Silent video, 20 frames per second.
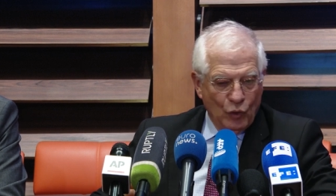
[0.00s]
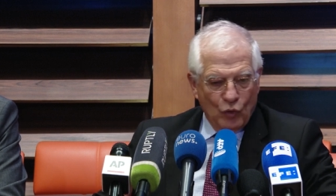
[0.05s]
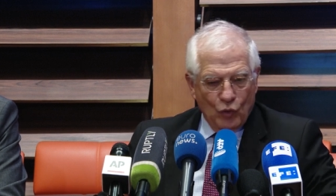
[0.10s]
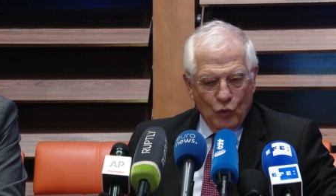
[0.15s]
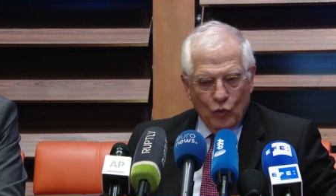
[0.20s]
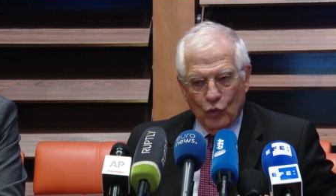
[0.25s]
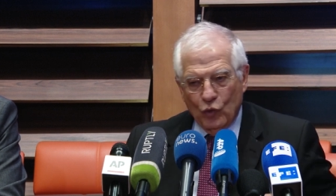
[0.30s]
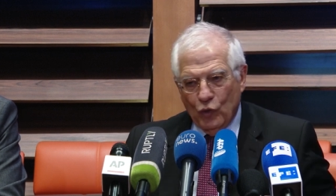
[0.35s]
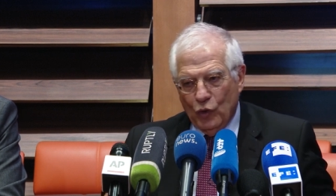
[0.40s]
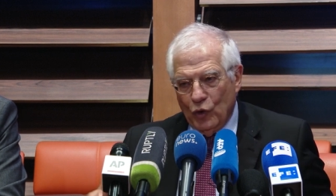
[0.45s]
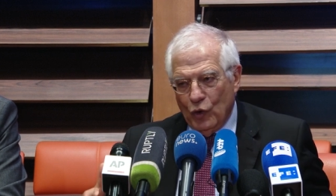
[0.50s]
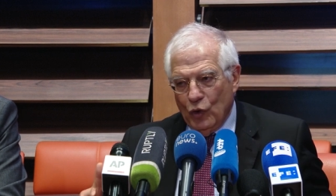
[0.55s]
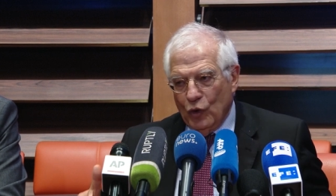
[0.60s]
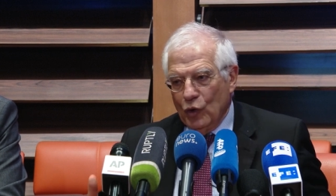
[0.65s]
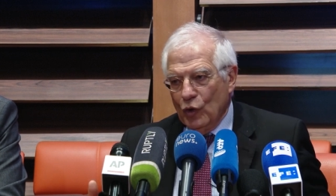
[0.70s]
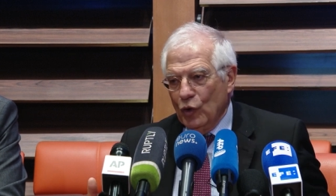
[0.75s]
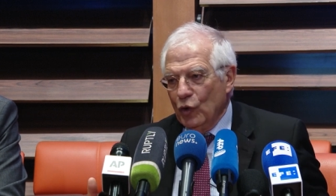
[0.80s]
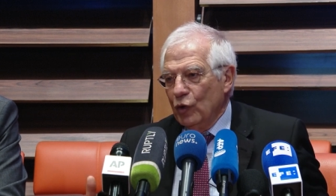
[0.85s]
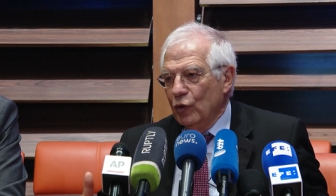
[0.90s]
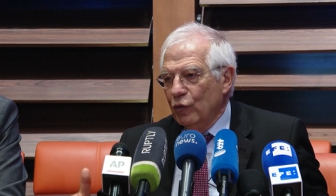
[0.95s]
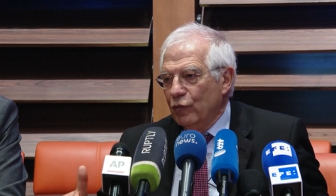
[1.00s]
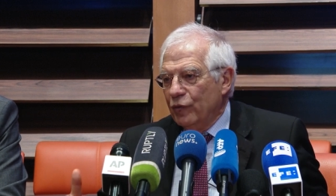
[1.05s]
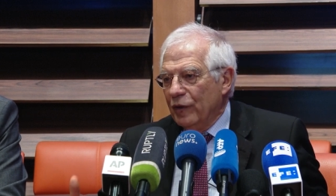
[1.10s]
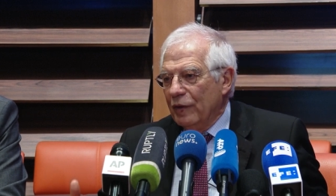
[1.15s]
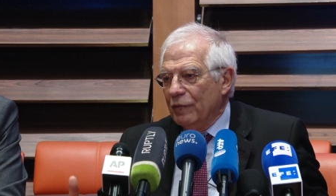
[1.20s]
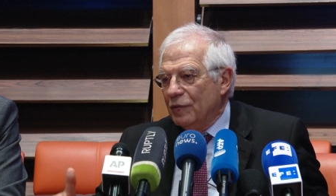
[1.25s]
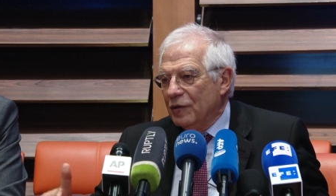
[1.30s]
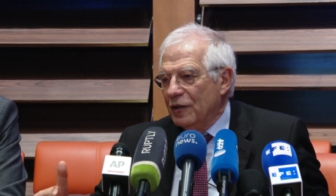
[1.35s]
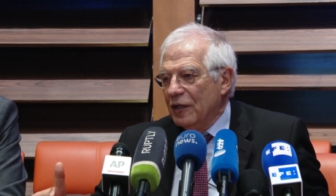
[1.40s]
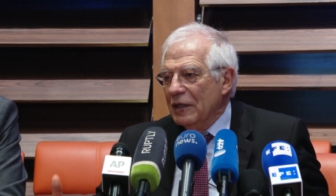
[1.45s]
to the
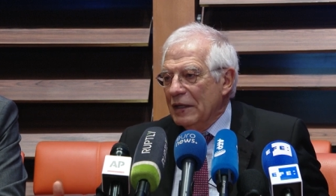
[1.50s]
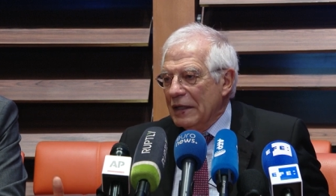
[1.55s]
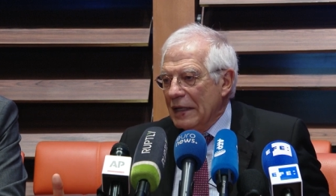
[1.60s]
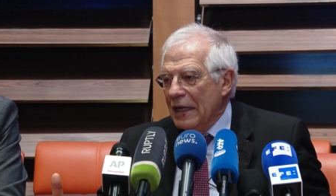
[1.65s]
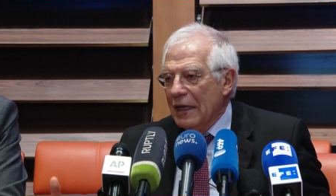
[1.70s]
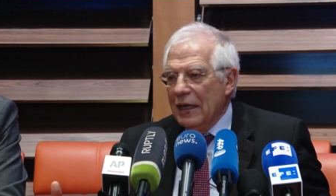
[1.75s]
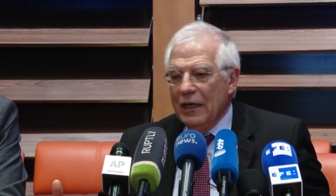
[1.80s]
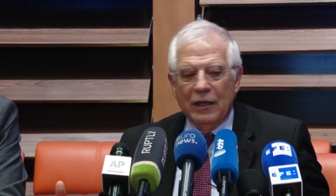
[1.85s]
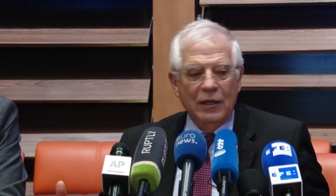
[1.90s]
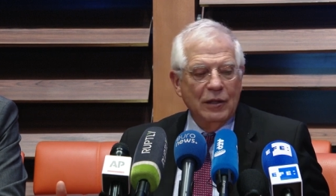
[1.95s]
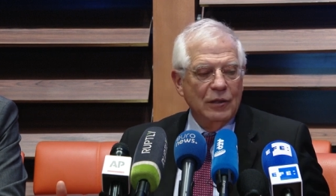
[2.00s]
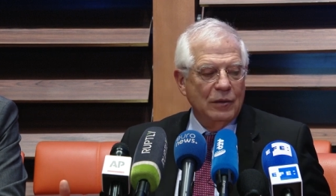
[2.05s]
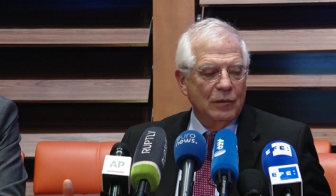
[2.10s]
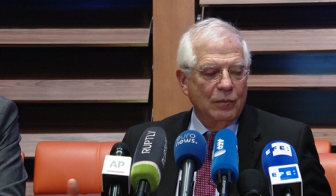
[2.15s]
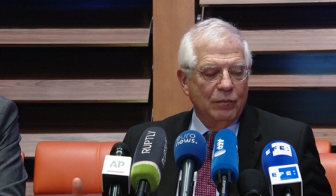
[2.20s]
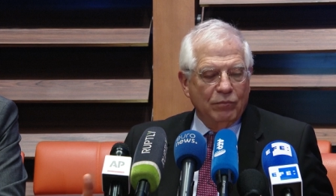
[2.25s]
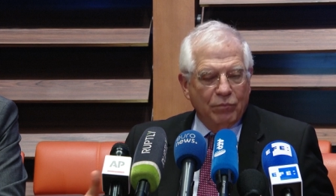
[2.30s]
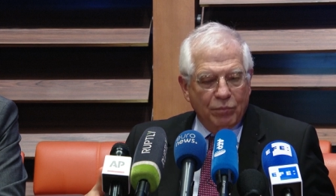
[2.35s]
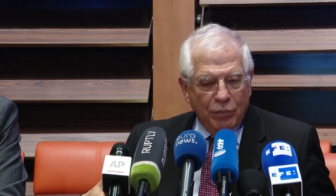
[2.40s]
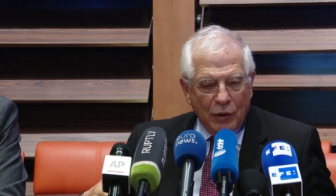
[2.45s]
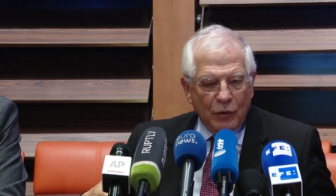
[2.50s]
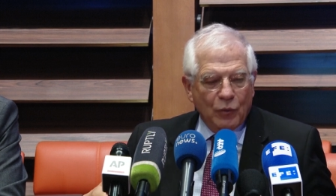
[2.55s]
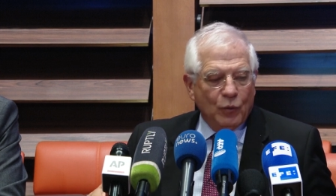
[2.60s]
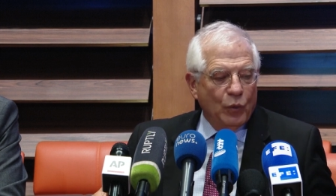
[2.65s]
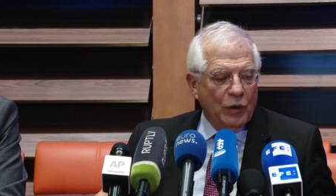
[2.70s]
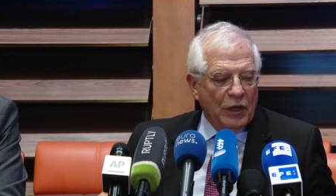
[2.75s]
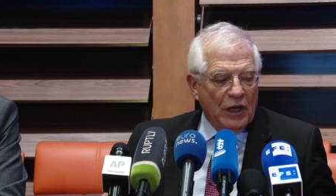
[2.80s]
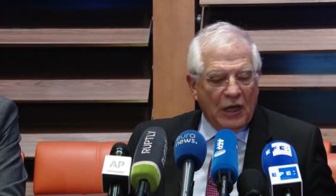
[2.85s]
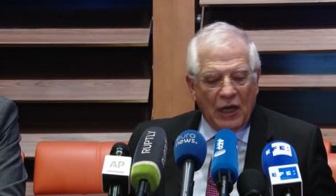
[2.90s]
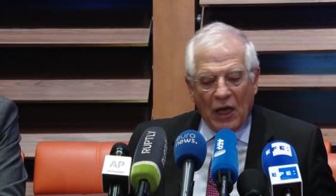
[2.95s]
15 days, but
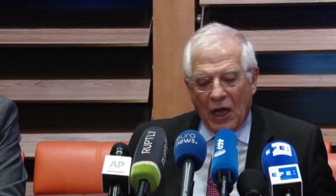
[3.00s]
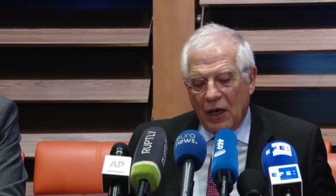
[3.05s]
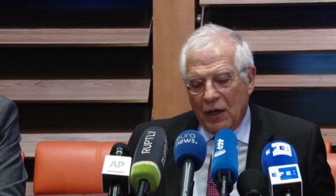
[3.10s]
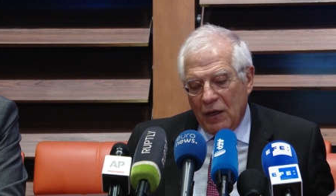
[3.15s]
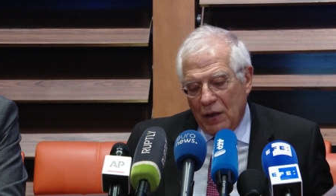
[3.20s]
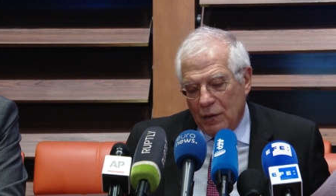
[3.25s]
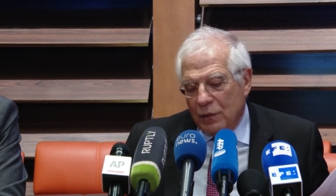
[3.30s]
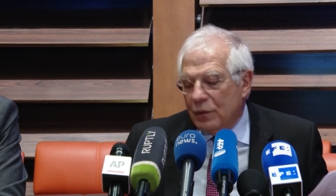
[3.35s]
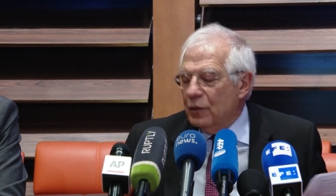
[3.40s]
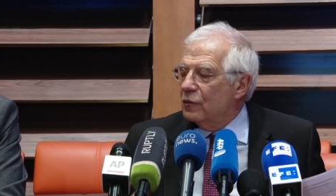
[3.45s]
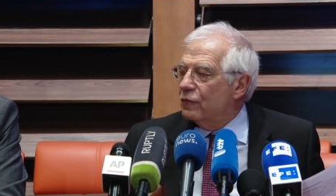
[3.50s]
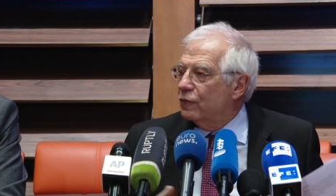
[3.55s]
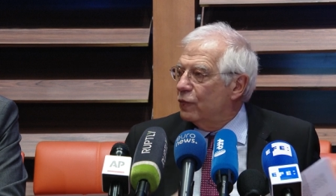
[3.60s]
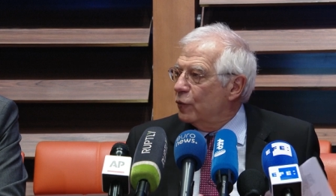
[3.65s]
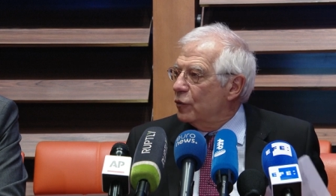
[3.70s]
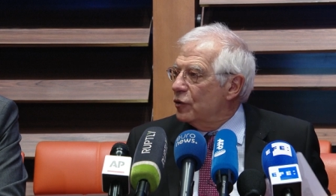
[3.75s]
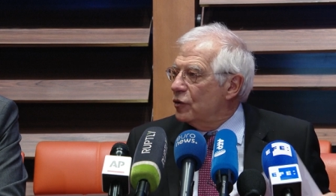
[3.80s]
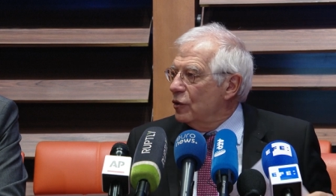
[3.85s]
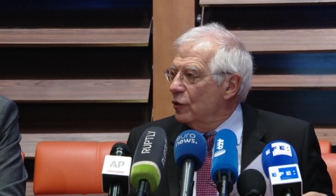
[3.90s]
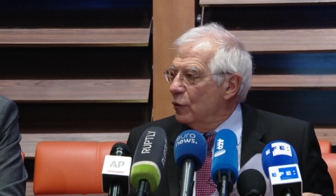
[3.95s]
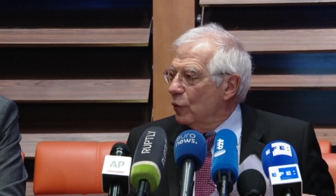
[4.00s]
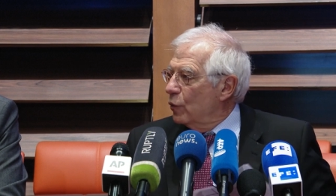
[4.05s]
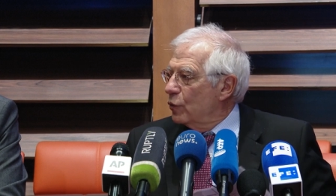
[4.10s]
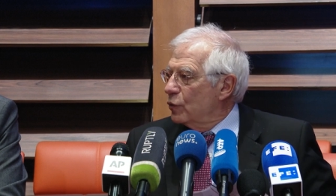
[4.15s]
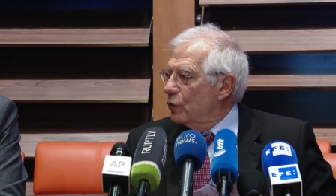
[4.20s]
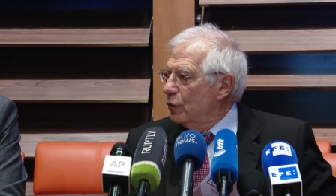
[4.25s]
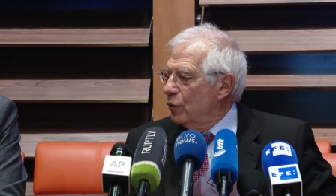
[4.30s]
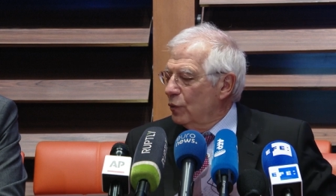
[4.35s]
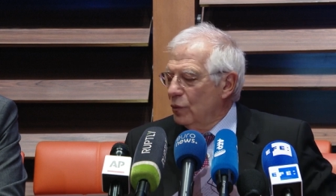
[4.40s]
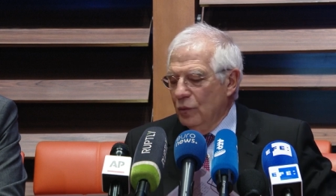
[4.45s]
we can, it is foreseen
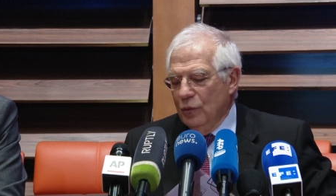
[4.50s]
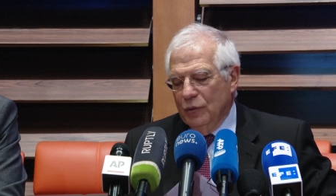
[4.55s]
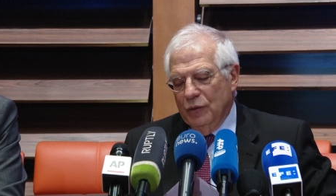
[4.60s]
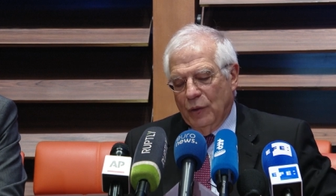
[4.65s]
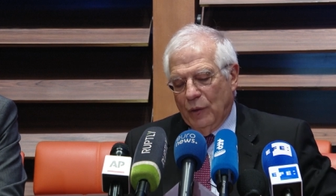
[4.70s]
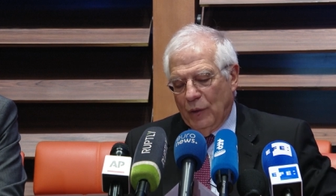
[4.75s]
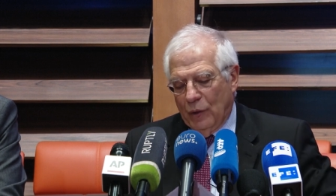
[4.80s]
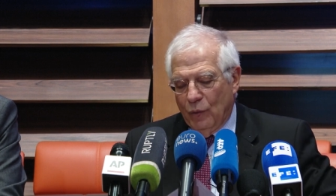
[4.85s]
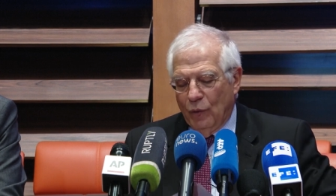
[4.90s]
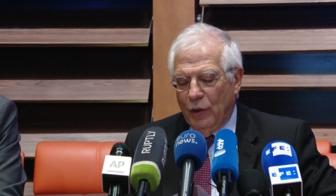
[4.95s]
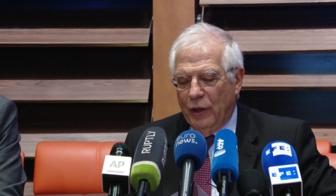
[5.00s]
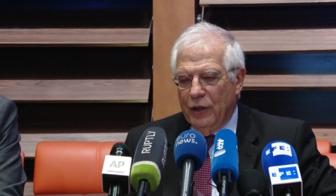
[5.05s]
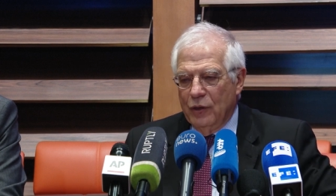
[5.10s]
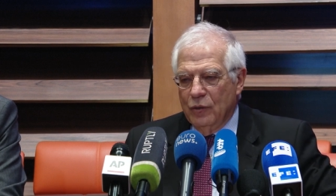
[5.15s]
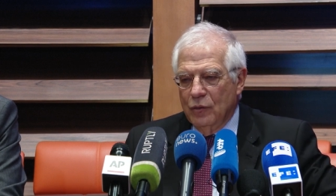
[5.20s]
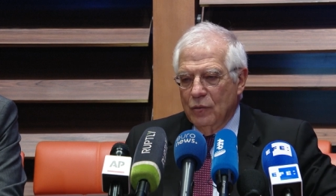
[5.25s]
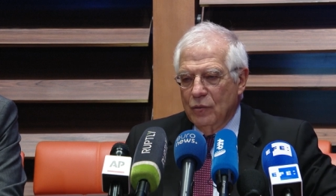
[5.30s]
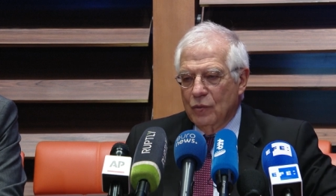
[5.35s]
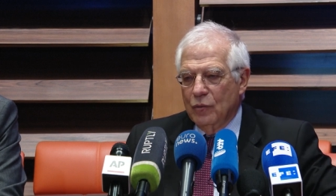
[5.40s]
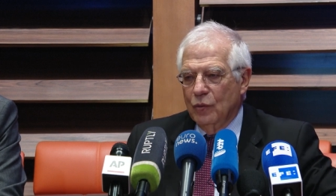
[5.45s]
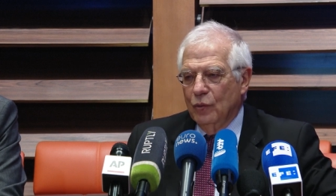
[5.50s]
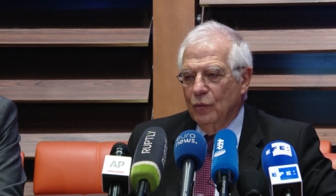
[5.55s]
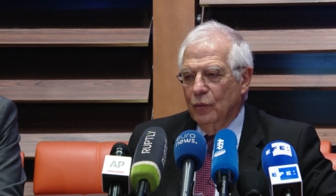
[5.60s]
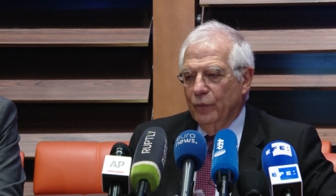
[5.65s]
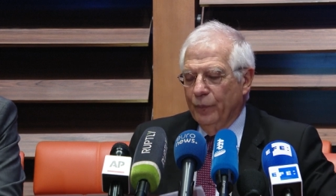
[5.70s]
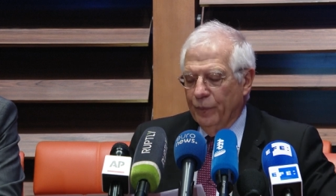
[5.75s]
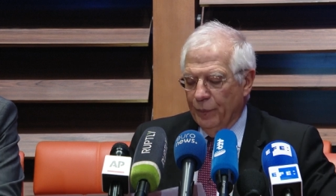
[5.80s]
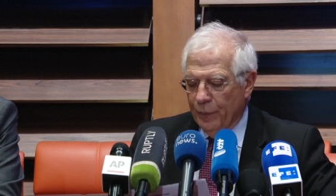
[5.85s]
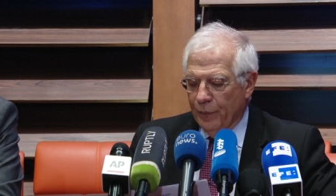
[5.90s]
also on the regulations, to